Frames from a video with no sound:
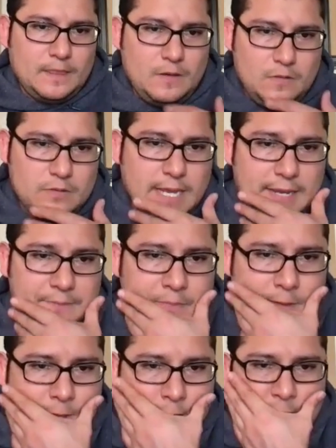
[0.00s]
Okay.
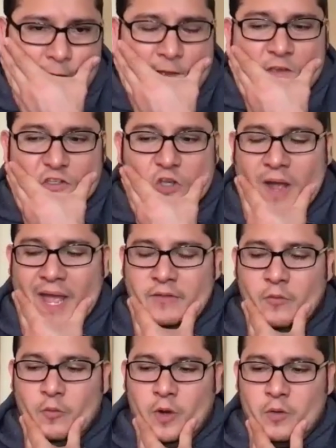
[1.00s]
So
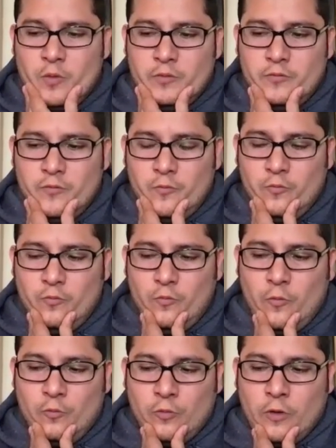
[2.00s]

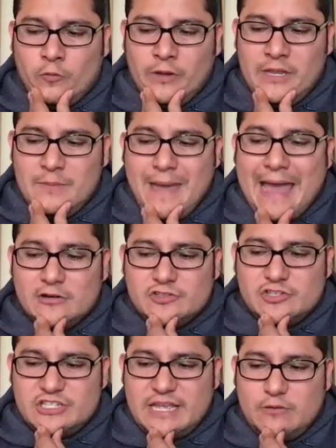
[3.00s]
what really matters
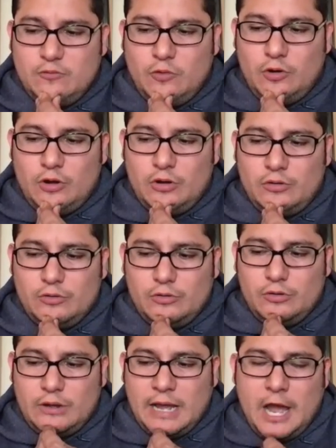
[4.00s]
is like, well,
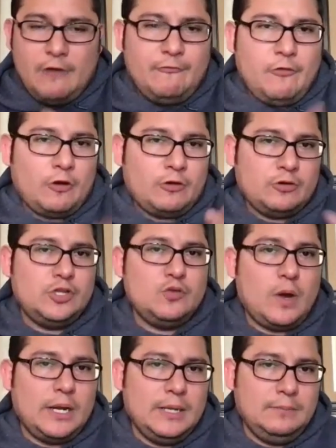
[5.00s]
how far do you
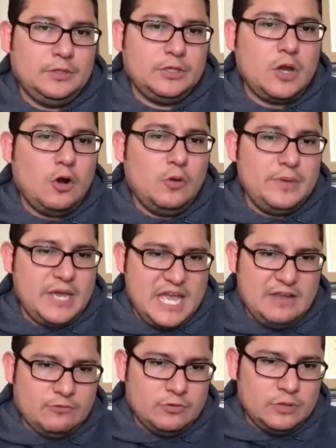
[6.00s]
want him to go
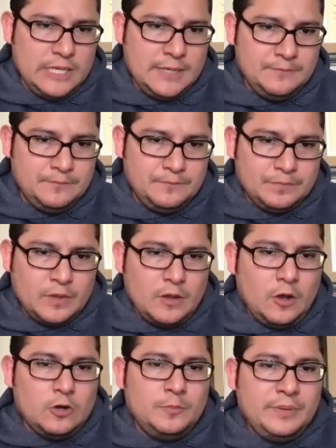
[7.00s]
behaviorally?
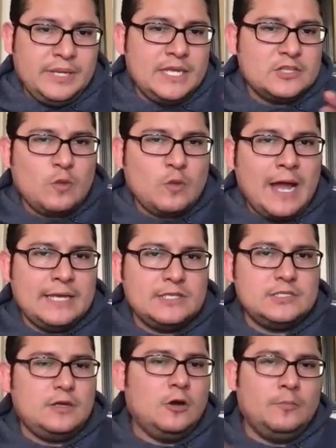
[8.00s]
Obedience wise,
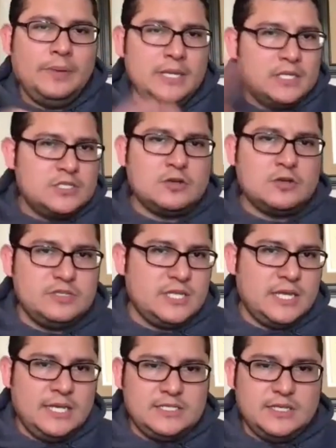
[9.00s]
obedience is always the
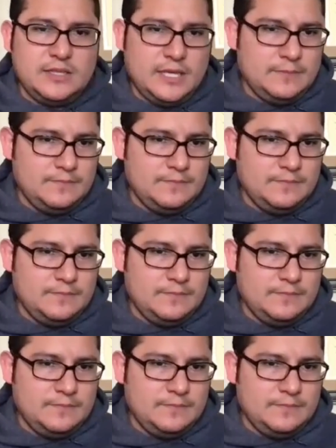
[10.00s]
easy thing.